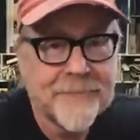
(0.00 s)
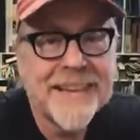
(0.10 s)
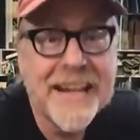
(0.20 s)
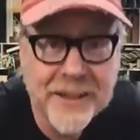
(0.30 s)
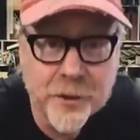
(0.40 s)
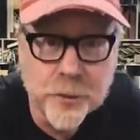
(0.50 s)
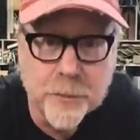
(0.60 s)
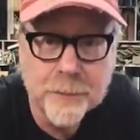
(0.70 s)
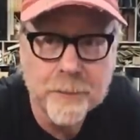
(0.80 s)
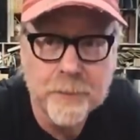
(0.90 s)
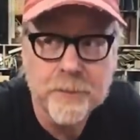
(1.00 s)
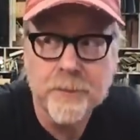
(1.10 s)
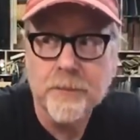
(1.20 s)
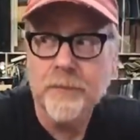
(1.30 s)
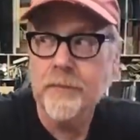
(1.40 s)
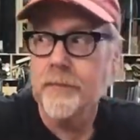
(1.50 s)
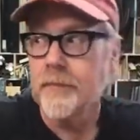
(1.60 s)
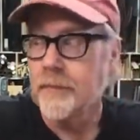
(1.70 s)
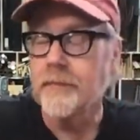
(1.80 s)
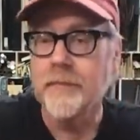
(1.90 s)
thank you.
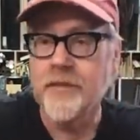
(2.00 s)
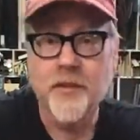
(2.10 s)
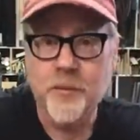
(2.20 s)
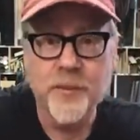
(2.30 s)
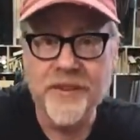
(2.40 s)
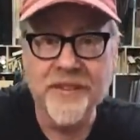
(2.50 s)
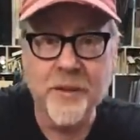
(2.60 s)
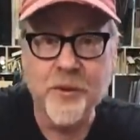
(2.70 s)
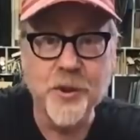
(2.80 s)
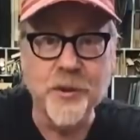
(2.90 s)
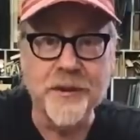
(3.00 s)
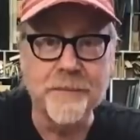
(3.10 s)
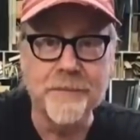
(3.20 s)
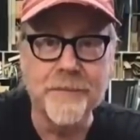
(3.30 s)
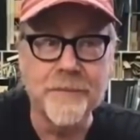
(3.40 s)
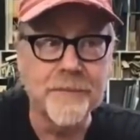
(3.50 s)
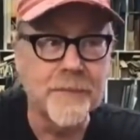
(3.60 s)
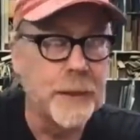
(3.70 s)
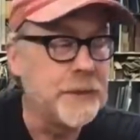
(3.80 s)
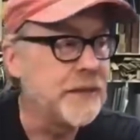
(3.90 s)
It's the reason that we're doing it.
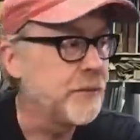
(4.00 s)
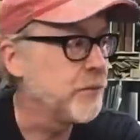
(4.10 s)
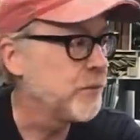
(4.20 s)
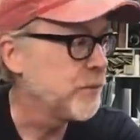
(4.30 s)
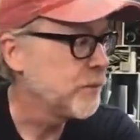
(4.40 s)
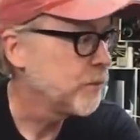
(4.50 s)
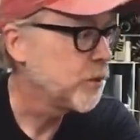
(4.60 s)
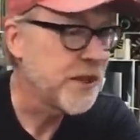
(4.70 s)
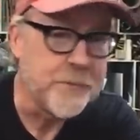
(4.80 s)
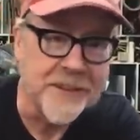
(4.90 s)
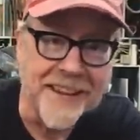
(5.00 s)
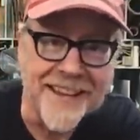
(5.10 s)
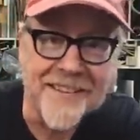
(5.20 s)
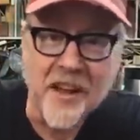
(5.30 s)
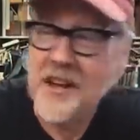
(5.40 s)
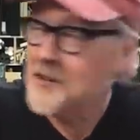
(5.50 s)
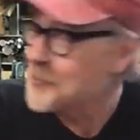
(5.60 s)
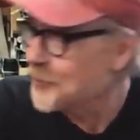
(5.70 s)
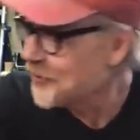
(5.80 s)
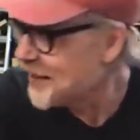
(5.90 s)
I mean, we're keeping the lights on and
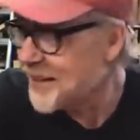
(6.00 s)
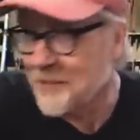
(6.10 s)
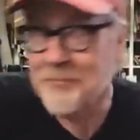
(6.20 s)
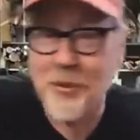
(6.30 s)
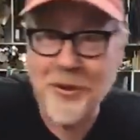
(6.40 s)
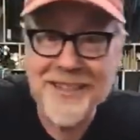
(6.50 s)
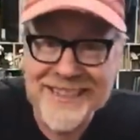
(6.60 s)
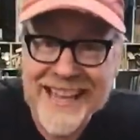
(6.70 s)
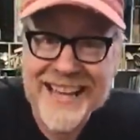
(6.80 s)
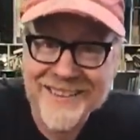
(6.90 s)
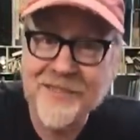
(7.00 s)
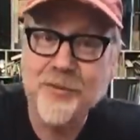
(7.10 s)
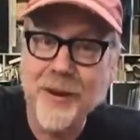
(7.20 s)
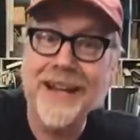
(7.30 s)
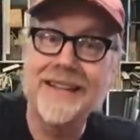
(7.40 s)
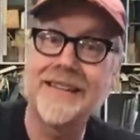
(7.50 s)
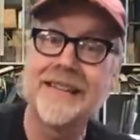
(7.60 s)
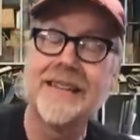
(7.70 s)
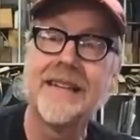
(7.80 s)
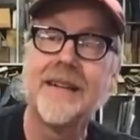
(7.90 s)
we're staying employed, and that is great
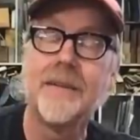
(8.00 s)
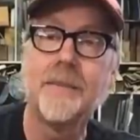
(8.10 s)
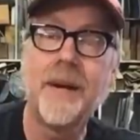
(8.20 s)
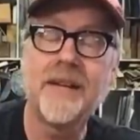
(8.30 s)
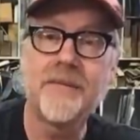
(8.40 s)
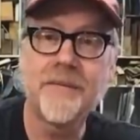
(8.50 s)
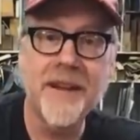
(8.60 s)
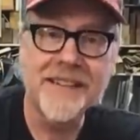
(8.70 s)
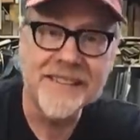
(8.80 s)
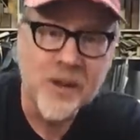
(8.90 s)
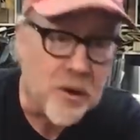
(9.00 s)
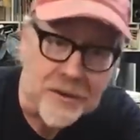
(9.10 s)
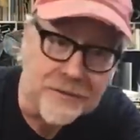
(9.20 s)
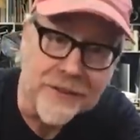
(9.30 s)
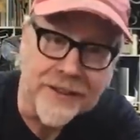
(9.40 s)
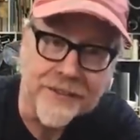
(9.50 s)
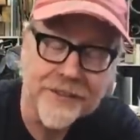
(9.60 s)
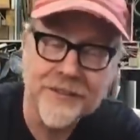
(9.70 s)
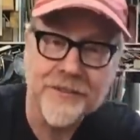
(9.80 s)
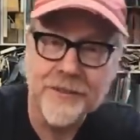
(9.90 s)
but frankly, all of
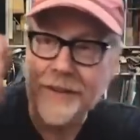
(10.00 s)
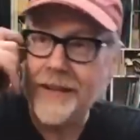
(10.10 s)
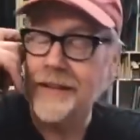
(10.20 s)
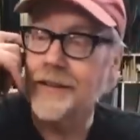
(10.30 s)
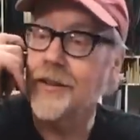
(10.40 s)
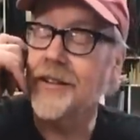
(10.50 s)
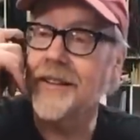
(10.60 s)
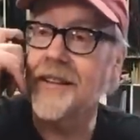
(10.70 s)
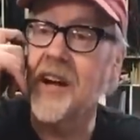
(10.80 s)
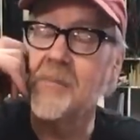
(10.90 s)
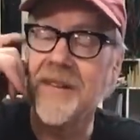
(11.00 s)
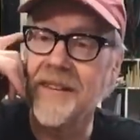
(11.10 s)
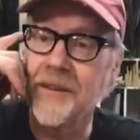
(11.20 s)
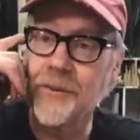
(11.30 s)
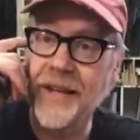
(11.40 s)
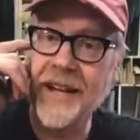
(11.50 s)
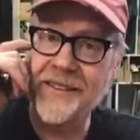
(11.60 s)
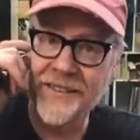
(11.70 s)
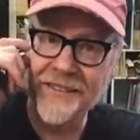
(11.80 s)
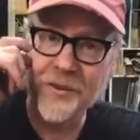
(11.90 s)
us like look at the comments and the
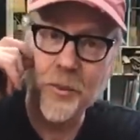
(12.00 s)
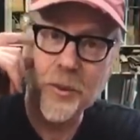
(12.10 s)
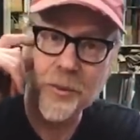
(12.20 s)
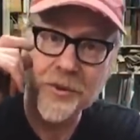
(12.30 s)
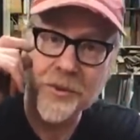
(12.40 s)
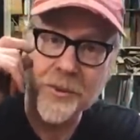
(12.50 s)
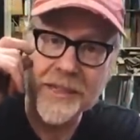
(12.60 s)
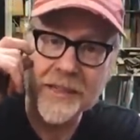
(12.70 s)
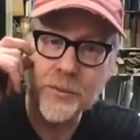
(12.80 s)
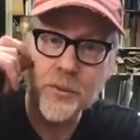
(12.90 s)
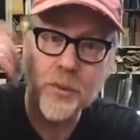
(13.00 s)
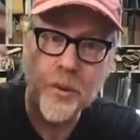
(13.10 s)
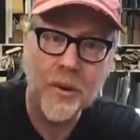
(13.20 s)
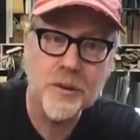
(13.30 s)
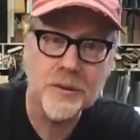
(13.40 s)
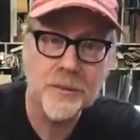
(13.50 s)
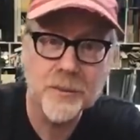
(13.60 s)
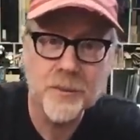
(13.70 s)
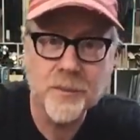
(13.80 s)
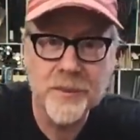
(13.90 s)
reactions to what we're doing, and we're all
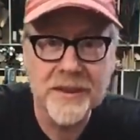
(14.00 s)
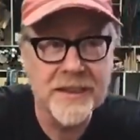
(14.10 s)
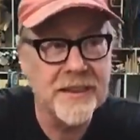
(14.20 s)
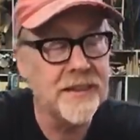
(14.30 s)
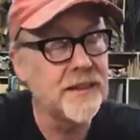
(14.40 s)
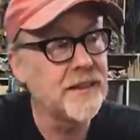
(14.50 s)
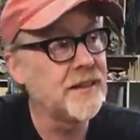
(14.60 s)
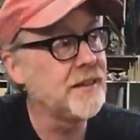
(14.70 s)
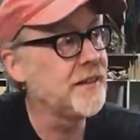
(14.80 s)
really uh,